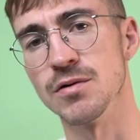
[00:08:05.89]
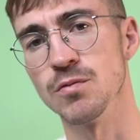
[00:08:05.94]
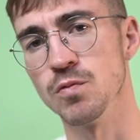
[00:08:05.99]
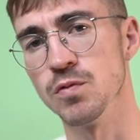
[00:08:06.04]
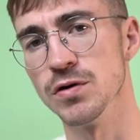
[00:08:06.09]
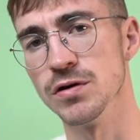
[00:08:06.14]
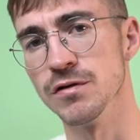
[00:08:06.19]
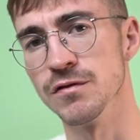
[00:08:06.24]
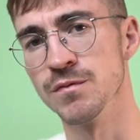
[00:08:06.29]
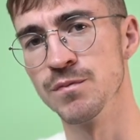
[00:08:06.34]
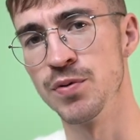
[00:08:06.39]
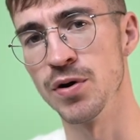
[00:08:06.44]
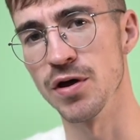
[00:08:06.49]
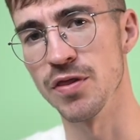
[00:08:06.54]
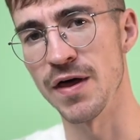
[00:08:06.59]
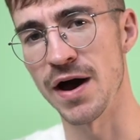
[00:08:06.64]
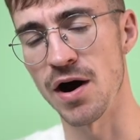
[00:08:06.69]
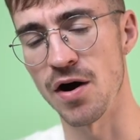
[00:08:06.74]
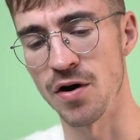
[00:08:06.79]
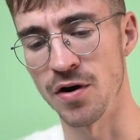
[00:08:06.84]
would have
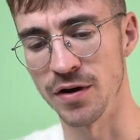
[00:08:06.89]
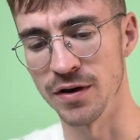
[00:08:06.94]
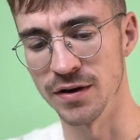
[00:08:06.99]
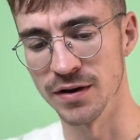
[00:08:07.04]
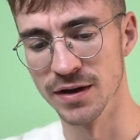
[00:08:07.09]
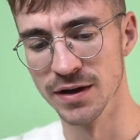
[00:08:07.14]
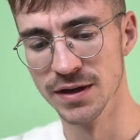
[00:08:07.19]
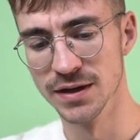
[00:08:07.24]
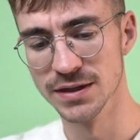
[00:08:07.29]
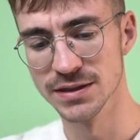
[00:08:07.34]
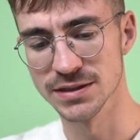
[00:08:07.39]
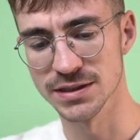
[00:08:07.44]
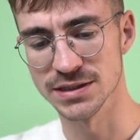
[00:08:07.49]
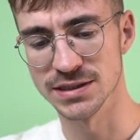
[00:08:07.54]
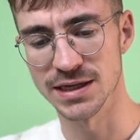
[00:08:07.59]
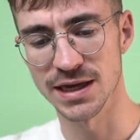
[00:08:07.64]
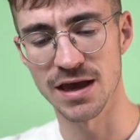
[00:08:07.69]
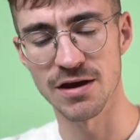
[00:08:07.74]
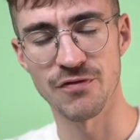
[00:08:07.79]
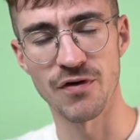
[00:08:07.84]
put that on to
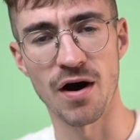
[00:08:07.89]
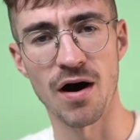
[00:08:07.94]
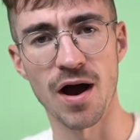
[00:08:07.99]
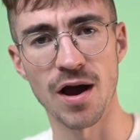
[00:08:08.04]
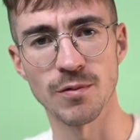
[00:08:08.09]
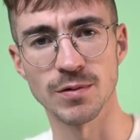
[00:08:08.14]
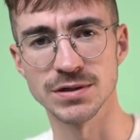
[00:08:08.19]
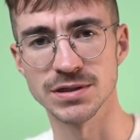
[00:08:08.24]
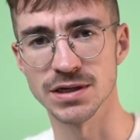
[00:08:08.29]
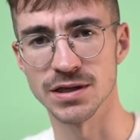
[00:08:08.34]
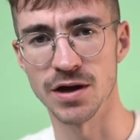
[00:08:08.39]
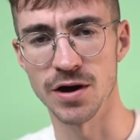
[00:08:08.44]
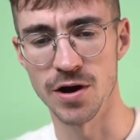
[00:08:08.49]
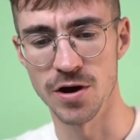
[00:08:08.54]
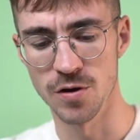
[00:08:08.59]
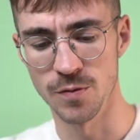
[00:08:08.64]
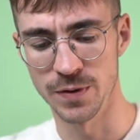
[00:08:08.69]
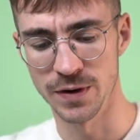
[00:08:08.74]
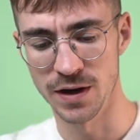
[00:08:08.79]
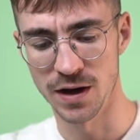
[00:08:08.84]
see if I was going to
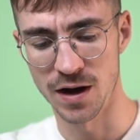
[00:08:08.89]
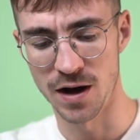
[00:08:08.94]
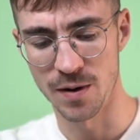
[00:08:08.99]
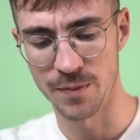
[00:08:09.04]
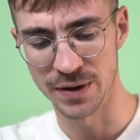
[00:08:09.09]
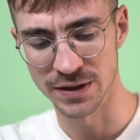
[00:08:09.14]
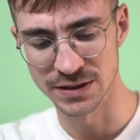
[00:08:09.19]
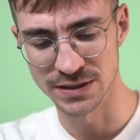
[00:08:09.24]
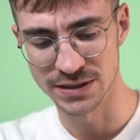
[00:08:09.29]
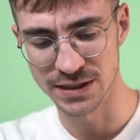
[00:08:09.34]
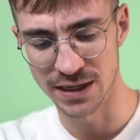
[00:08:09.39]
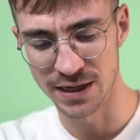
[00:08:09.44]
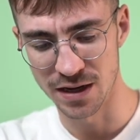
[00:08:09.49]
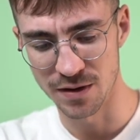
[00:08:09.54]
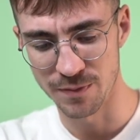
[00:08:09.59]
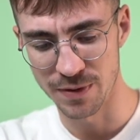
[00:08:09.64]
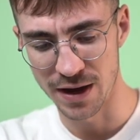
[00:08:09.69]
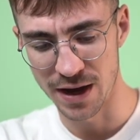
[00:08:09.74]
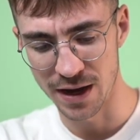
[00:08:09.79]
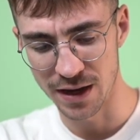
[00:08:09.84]
open it up and send
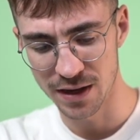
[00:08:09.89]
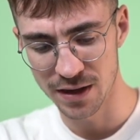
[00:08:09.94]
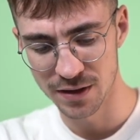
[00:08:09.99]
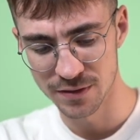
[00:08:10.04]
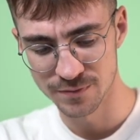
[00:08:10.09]
it back.